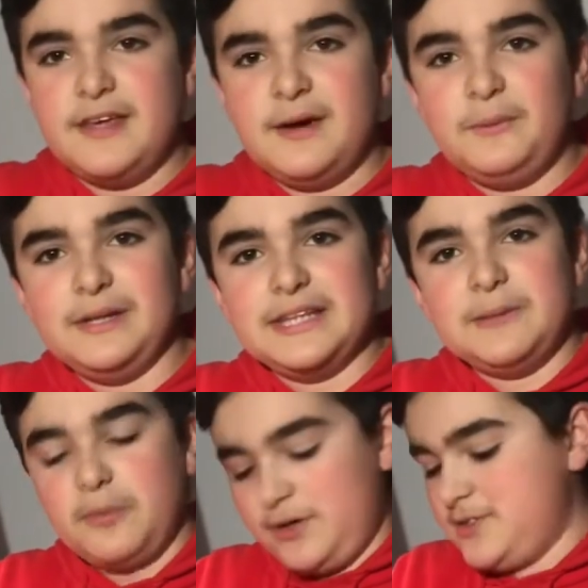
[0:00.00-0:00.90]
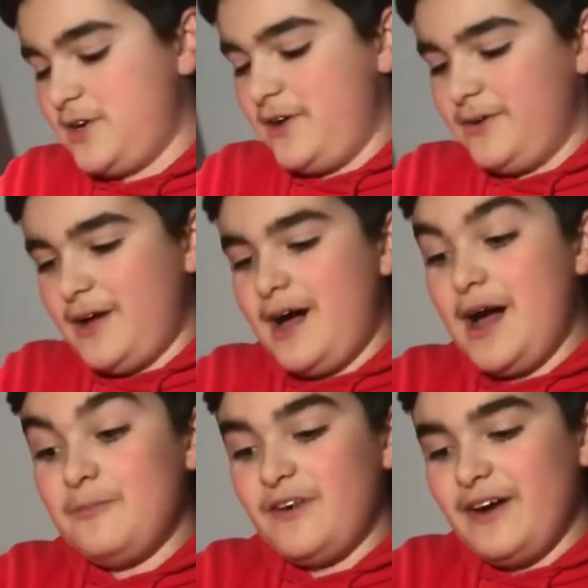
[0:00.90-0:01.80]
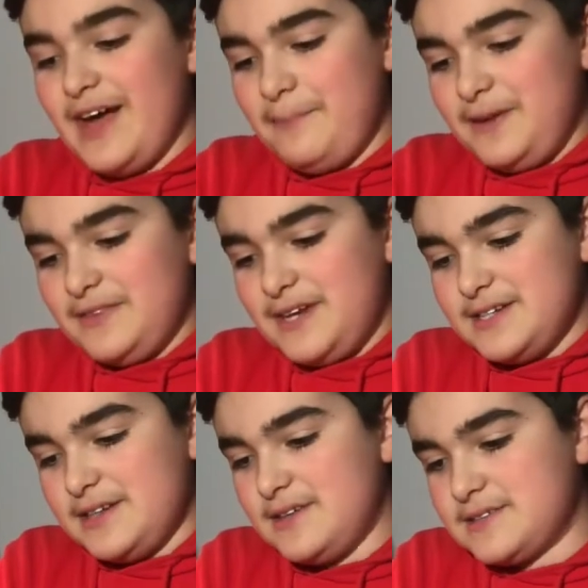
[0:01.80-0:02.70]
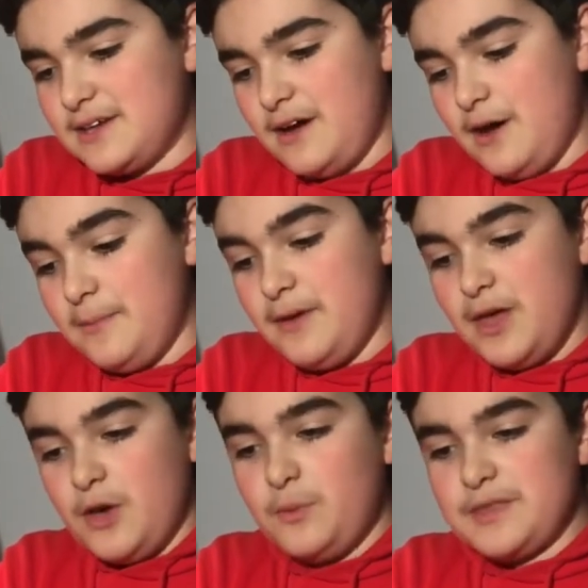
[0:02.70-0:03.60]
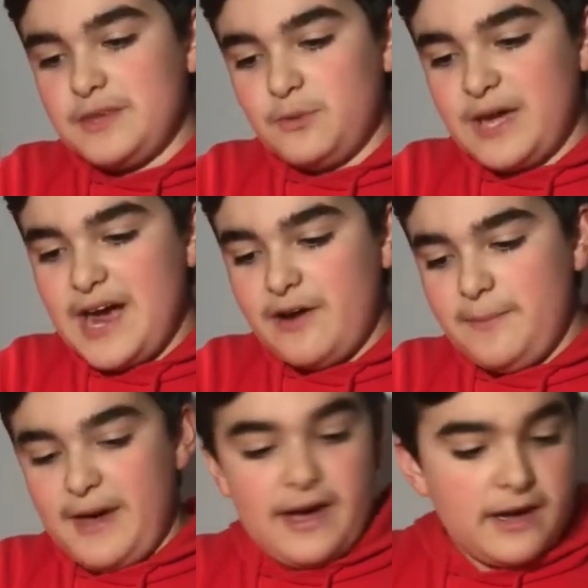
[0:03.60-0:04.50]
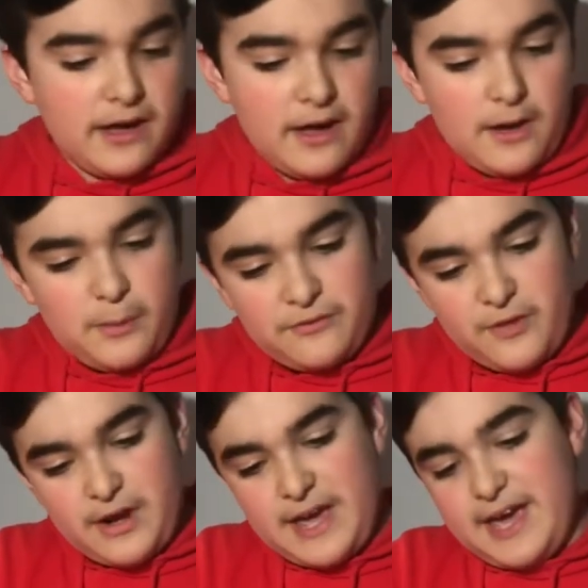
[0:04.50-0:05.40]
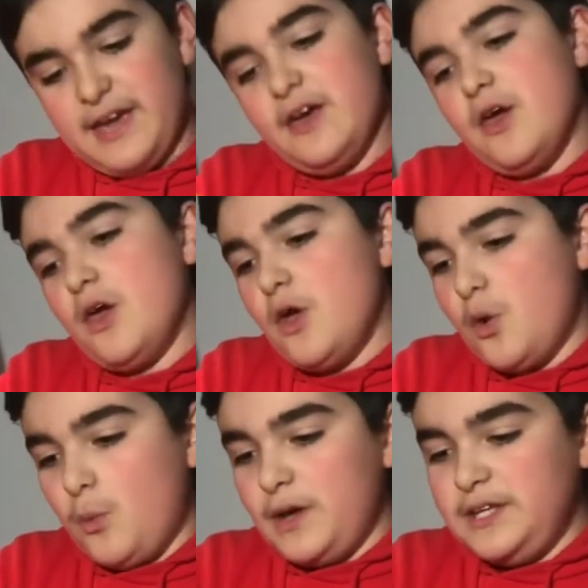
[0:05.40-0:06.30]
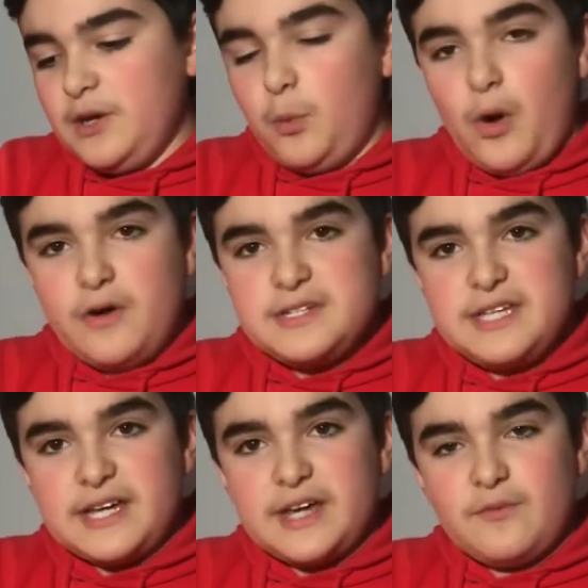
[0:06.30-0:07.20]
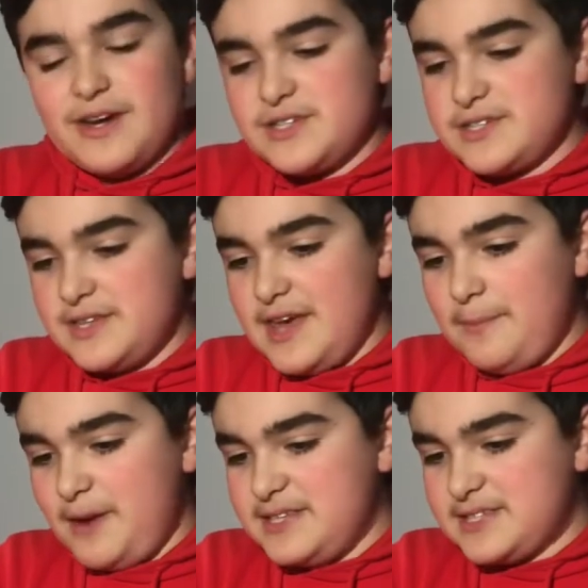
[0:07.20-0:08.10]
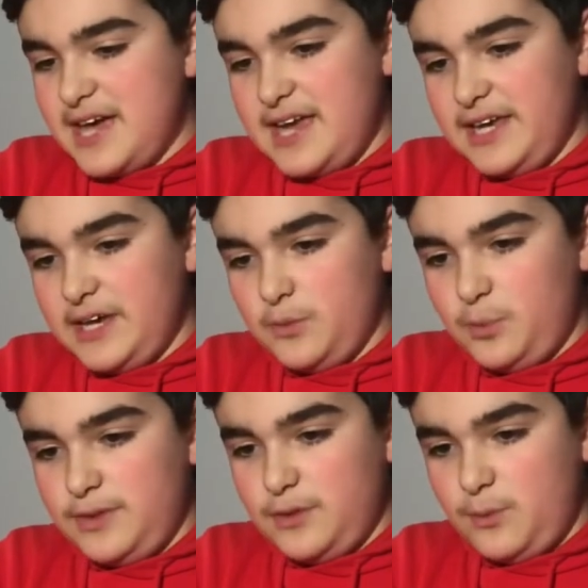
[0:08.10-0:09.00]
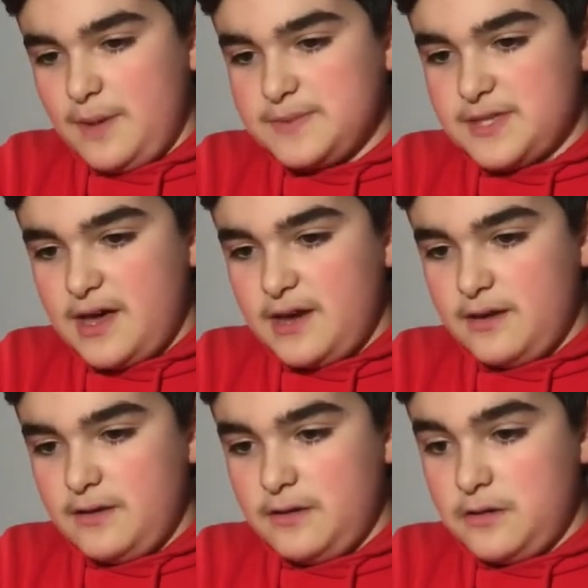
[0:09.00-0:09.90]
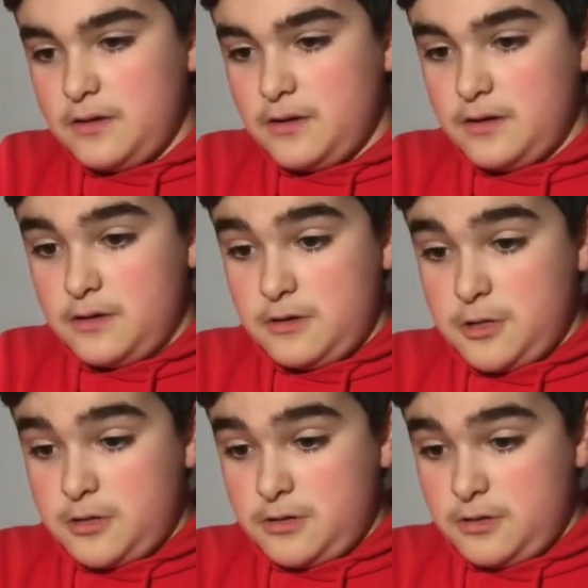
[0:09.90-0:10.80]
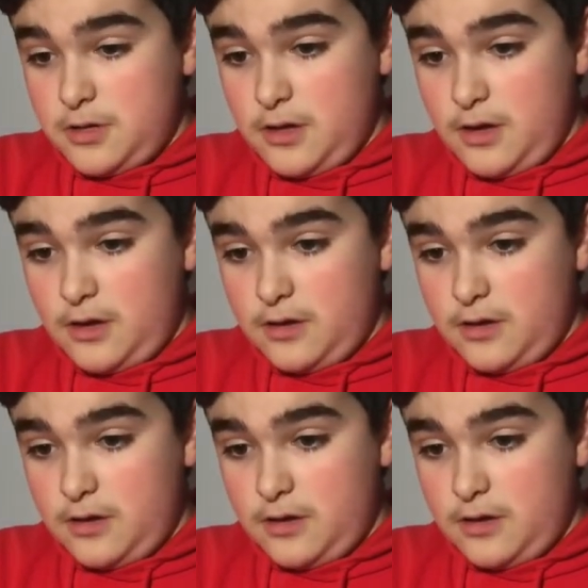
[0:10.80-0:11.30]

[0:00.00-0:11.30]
We'll let the box go. I'm very happy that it does come with a little carry bag. We've got a 1-year warranty. I can register that by scanning it with the website. Huh.